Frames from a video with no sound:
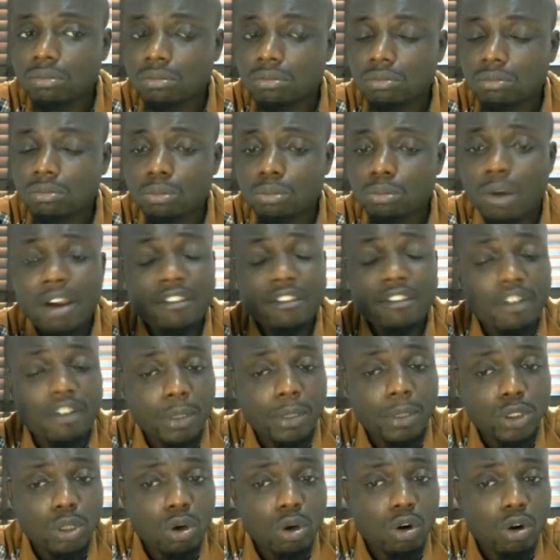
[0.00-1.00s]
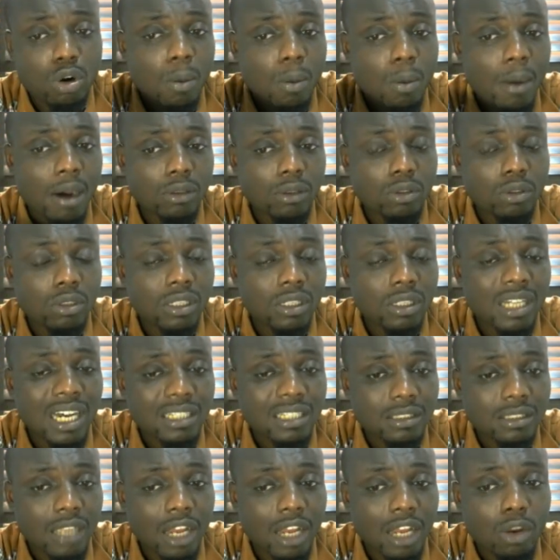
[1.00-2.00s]
More information will come out on
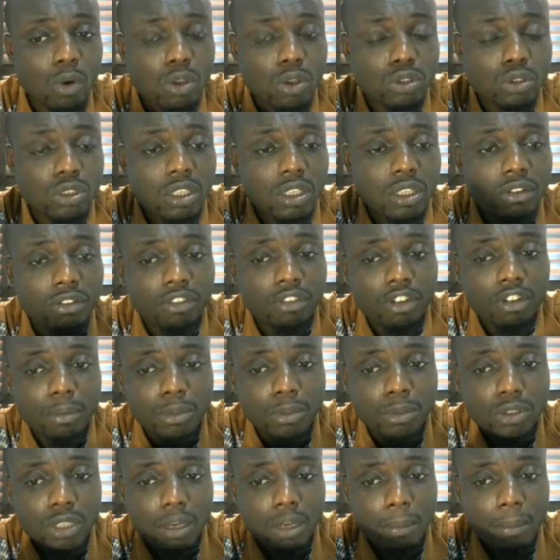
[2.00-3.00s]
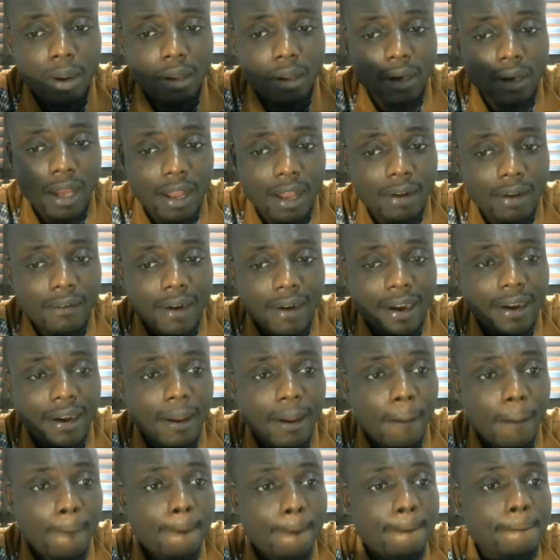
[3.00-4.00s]
that. I don't want to give information about that right
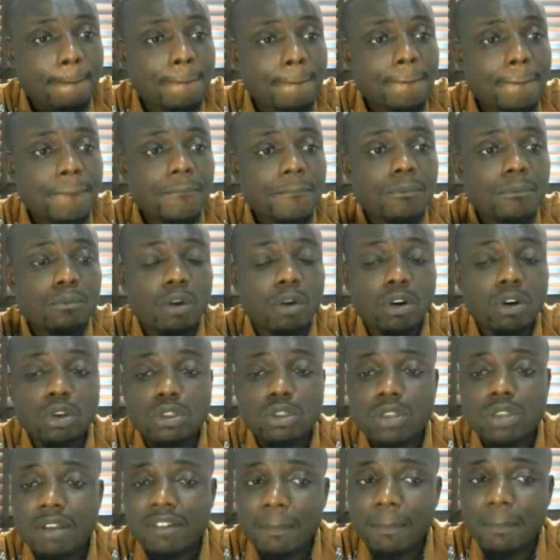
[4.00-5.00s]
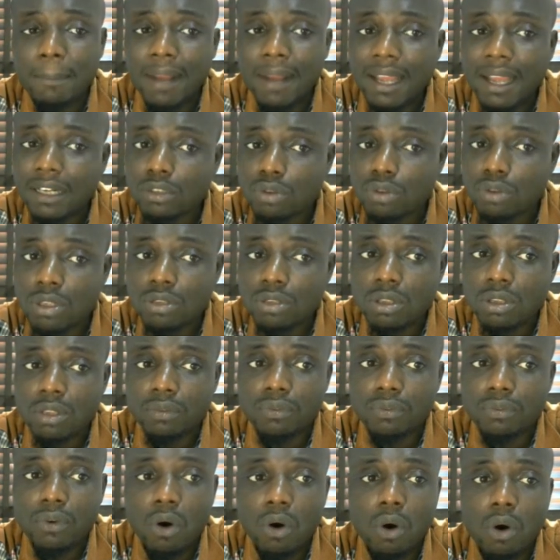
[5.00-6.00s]
now, but those who have applied in
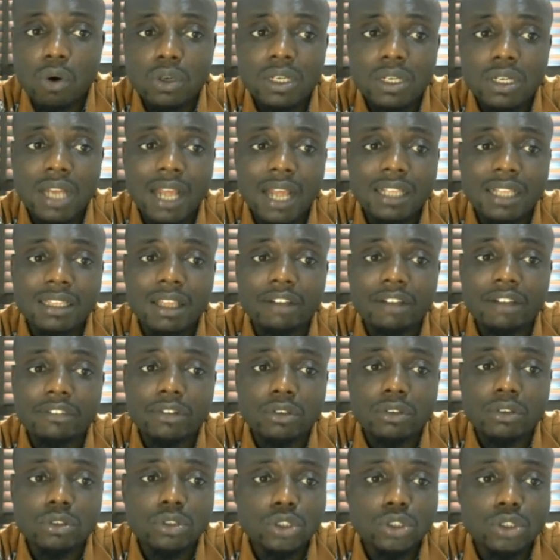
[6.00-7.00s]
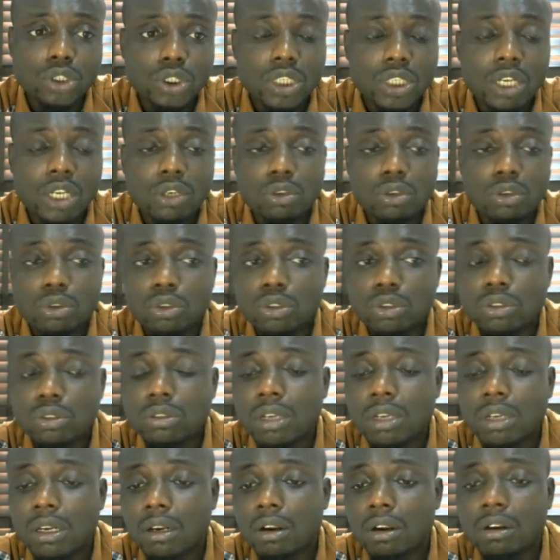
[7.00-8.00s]
2024, their interview is scheduled
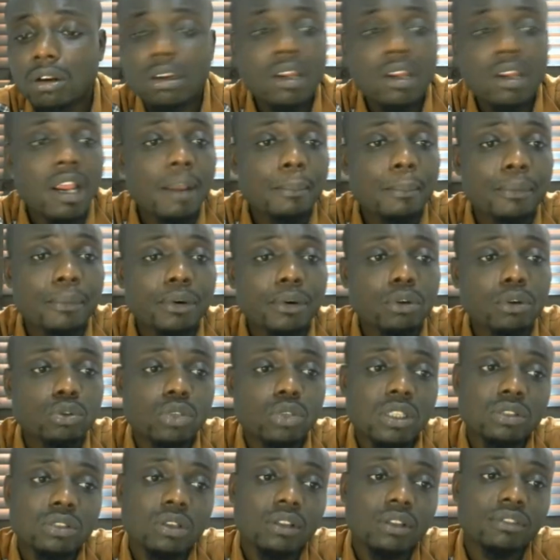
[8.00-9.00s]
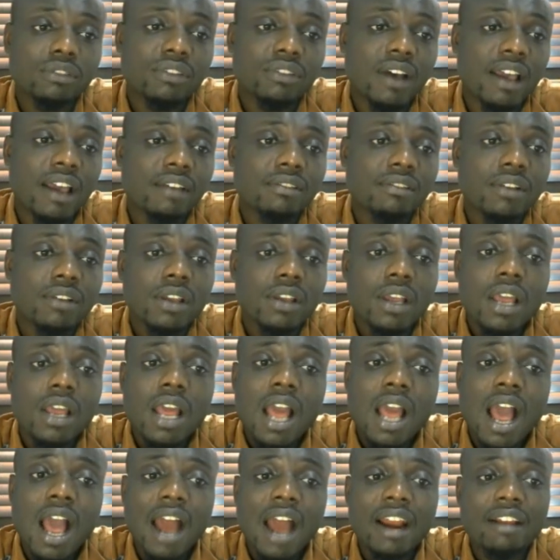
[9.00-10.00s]
April 2025
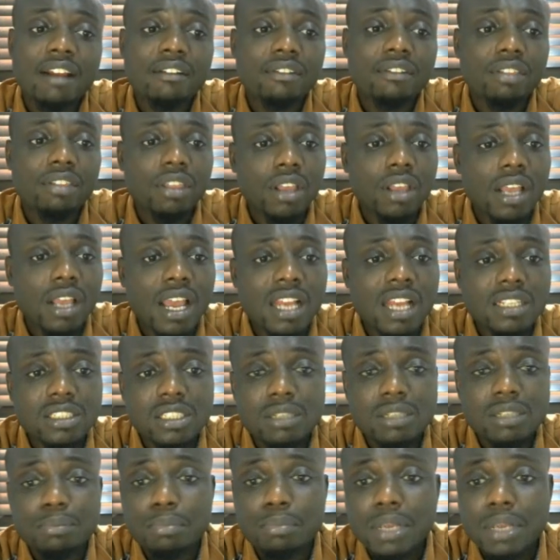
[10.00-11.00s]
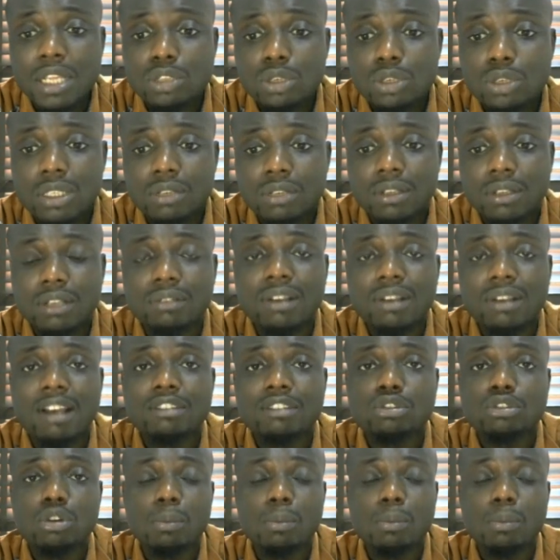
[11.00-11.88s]
and everything ends in May 2025.